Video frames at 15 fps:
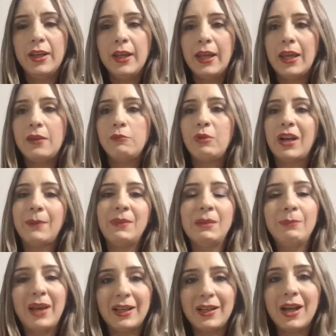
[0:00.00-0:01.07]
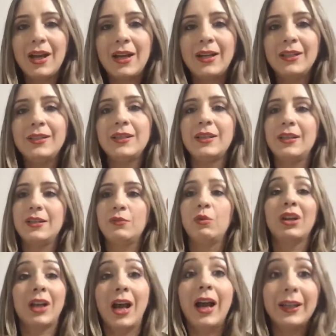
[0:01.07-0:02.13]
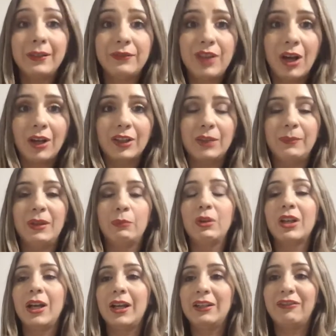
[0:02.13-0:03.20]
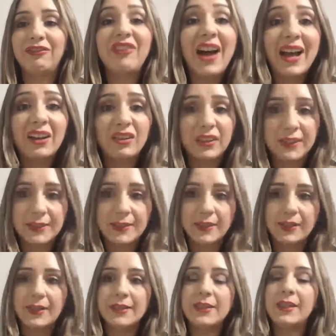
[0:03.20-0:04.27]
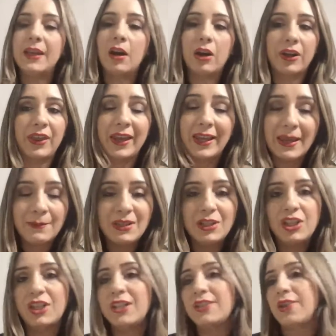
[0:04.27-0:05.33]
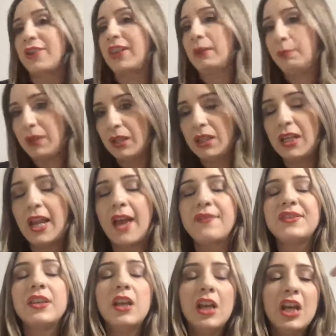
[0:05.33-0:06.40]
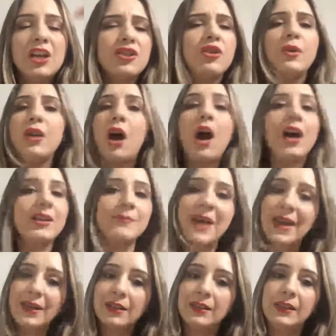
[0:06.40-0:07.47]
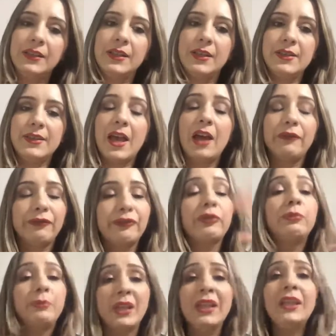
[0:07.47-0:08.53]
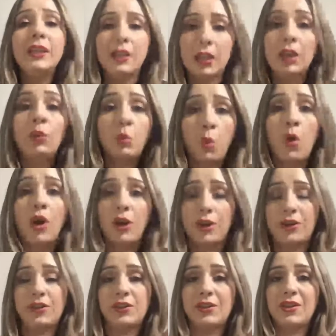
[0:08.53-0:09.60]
And what I mean by kind is what kind of document, what kind of file is it? Are they images? Are they PDFs? So it automatically does that. For me, it works.